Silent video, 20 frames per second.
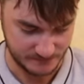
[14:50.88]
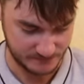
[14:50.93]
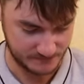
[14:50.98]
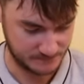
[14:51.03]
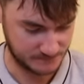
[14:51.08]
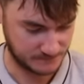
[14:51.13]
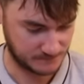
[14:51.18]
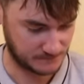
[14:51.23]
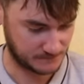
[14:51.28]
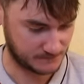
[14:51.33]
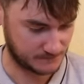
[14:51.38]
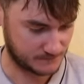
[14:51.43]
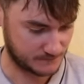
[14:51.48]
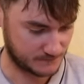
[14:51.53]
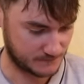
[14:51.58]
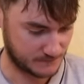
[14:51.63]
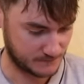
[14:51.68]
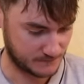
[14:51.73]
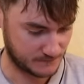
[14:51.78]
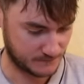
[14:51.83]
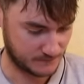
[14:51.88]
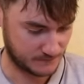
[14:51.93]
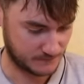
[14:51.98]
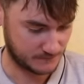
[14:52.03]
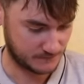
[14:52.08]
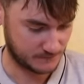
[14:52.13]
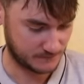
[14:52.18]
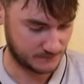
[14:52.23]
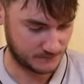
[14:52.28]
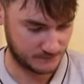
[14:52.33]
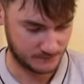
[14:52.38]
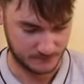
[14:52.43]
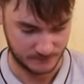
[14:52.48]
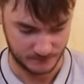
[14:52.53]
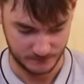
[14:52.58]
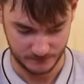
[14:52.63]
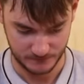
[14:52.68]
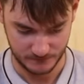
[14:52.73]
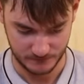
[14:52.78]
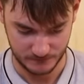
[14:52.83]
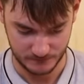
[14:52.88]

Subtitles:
(no one is talking)